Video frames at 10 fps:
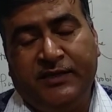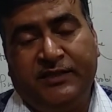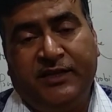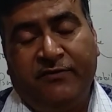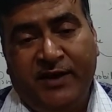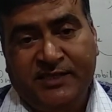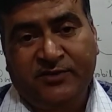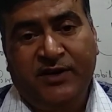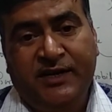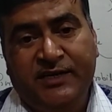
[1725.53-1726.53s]
The
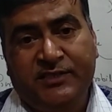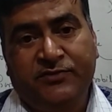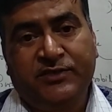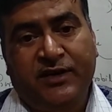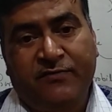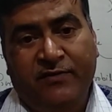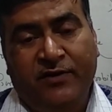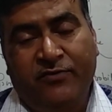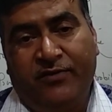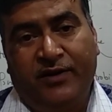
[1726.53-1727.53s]
vascular tissues are
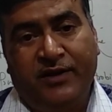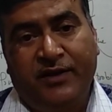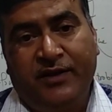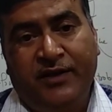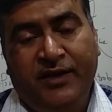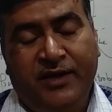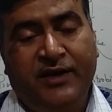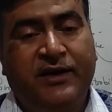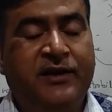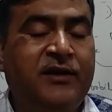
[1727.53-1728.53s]
found
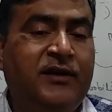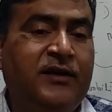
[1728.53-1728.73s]
here.